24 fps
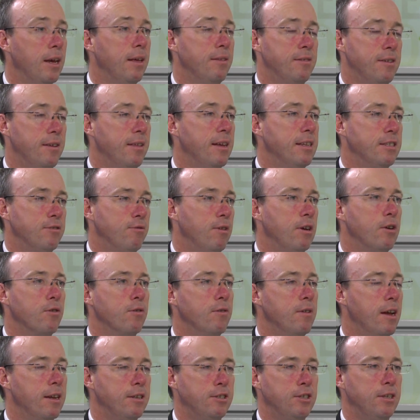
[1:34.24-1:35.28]
yeah. So that's a record
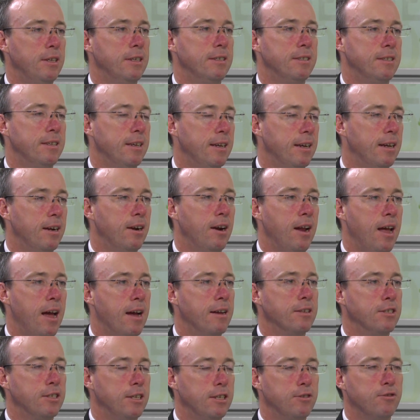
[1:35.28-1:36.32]
of your GST in and
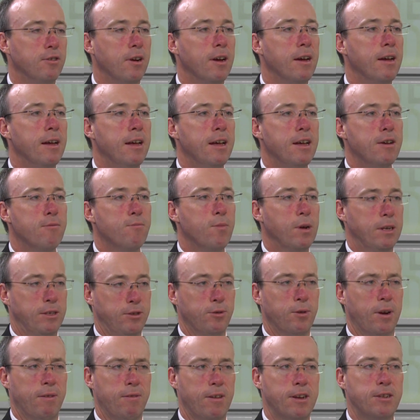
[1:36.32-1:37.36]
out, etc. But you
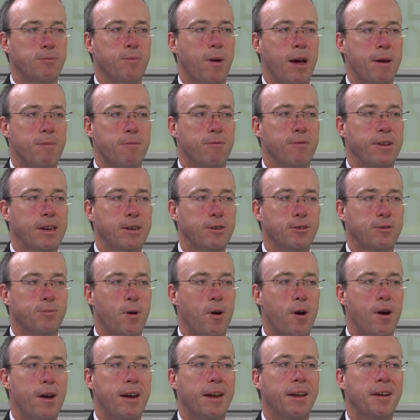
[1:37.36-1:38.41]
still have those paper records
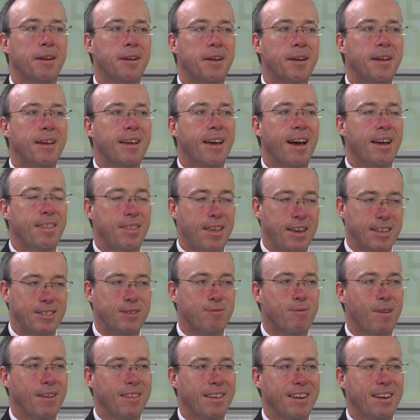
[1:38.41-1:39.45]
behind it. And that's
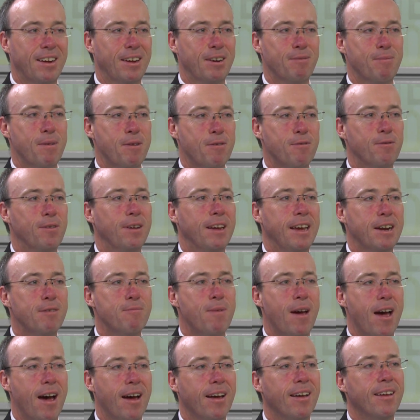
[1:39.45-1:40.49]
the one that a lot of people forget
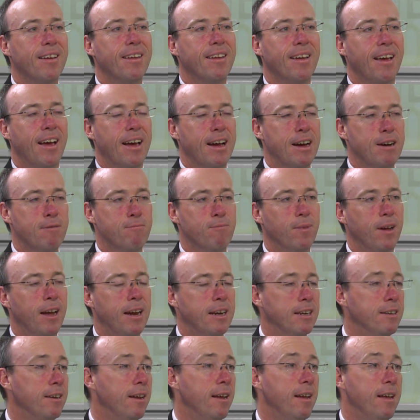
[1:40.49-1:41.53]
about.
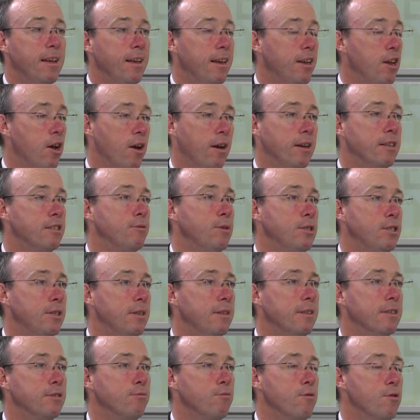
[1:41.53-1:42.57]
And you know, especially
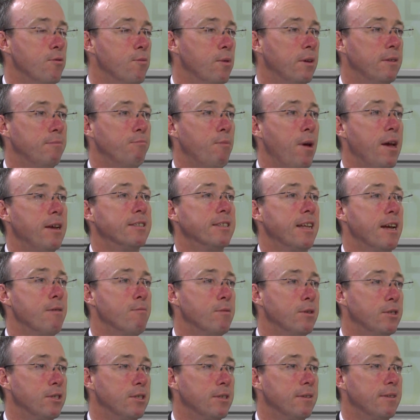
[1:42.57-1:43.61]
in this world with bank
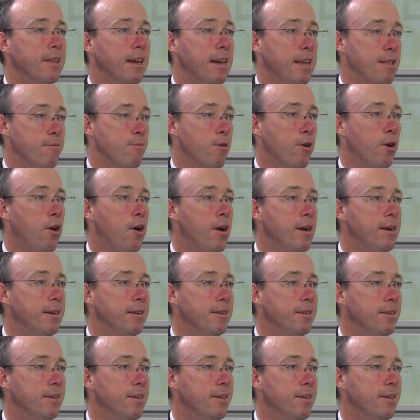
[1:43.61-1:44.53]
statements, they get them online.